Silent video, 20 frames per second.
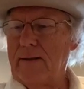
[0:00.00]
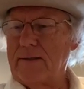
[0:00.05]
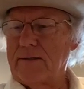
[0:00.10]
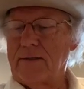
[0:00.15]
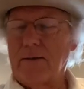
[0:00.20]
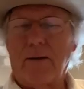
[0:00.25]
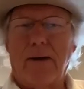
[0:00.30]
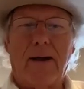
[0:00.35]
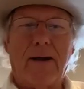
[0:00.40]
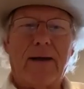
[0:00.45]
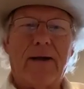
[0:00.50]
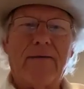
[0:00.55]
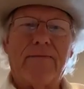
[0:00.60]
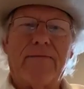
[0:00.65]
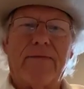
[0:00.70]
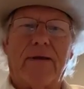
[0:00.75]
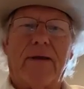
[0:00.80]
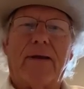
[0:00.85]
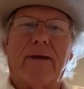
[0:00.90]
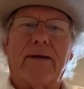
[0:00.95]
So I give
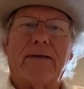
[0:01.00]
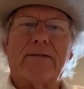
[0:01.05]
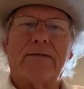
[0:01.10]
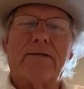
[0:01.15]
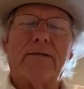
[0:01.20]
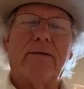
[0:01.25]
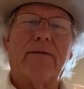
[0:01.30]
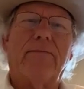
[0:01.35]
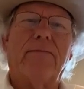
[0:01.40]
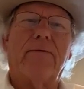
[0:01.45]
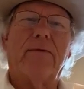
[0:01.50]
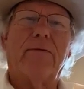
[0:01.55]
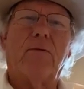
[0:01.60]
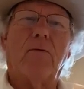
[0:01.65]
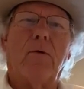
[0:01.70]
thanks for the